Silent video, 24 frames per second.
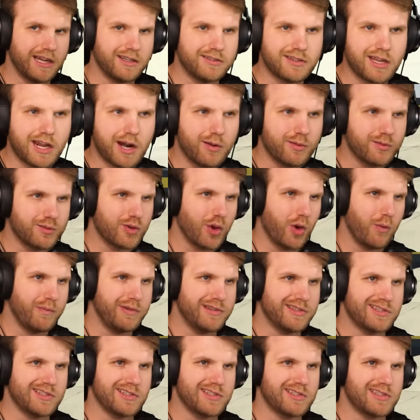I thought I was going to be
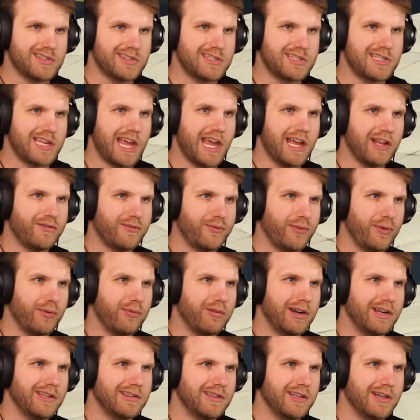successful
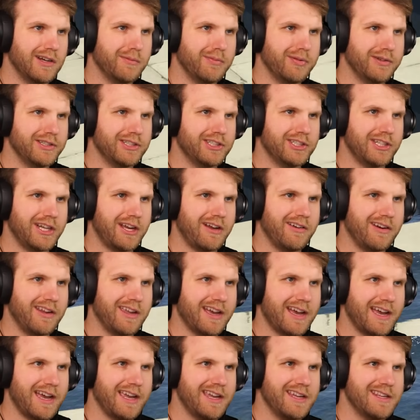right there. But, shawty,
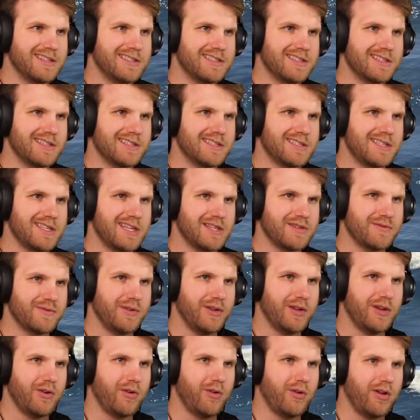I ain't
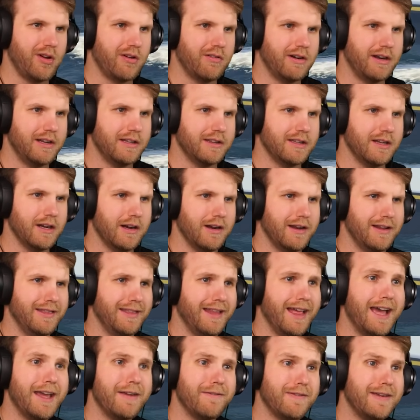successful at all right there in
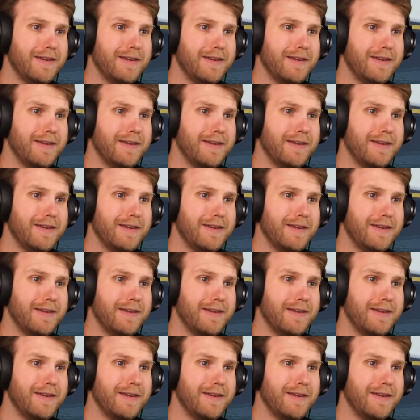life